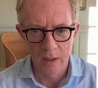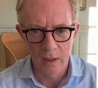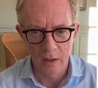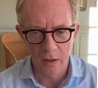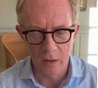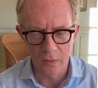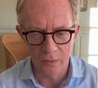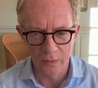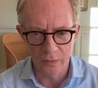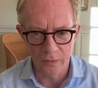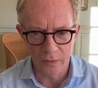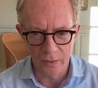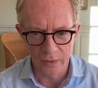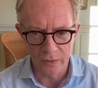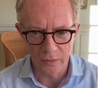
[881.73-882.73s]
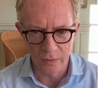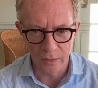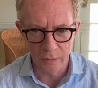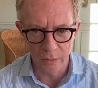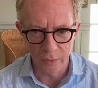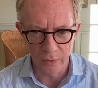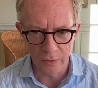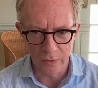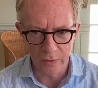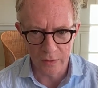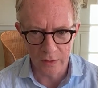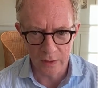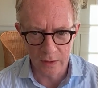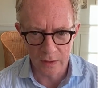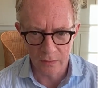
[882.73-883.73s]
of advanced fibrosis
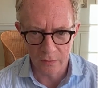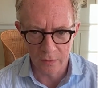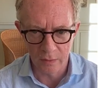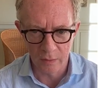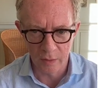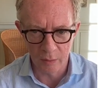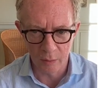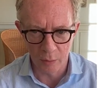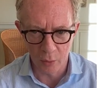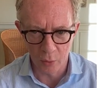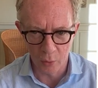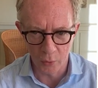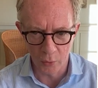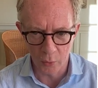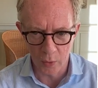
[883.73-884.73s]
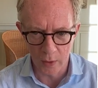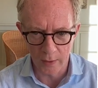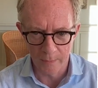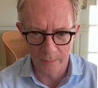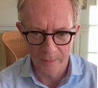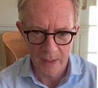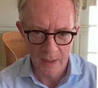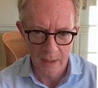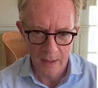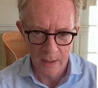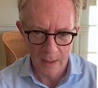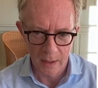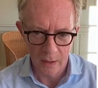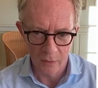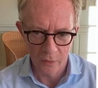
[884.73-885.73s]
is a very important one.
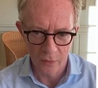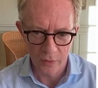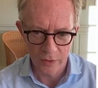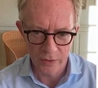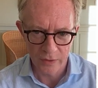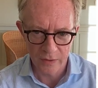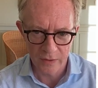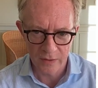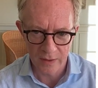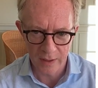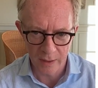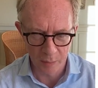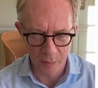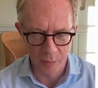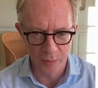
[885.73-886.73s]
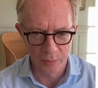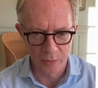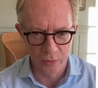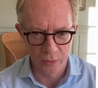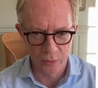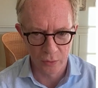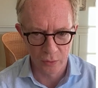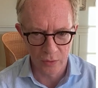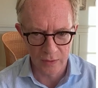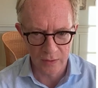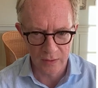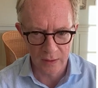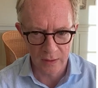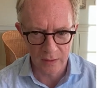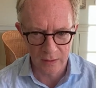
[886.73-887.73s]
And the first step to
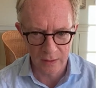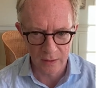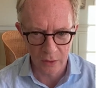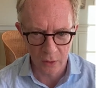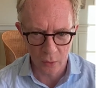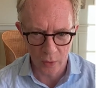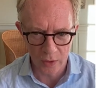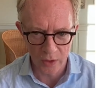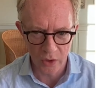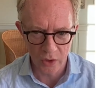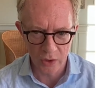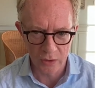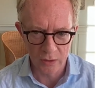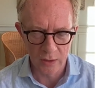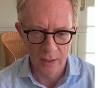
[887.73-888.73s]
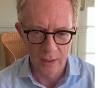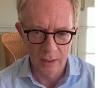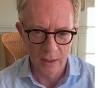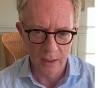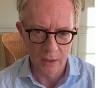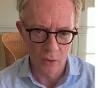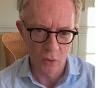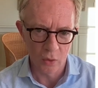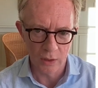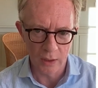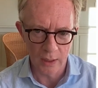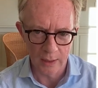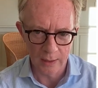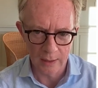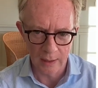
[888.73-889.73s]
assess that question in all the
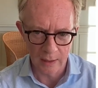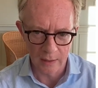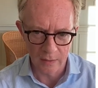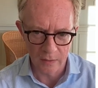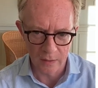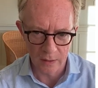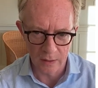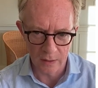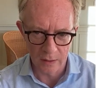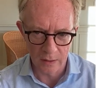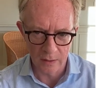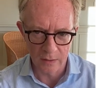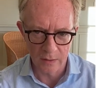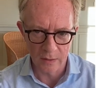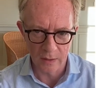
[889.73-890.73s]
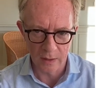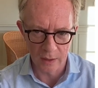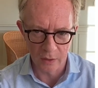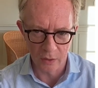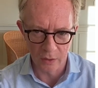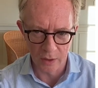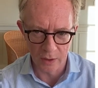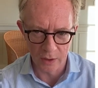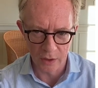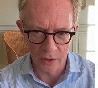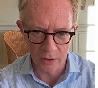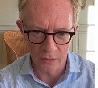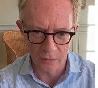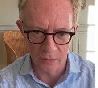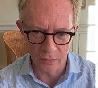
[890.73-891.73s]
guidelines is the
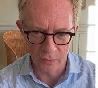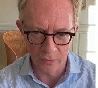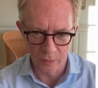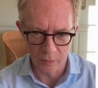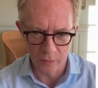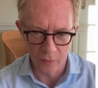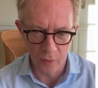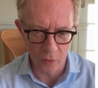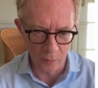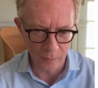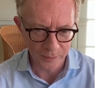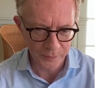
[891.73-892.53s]
calculation of the FIB-4.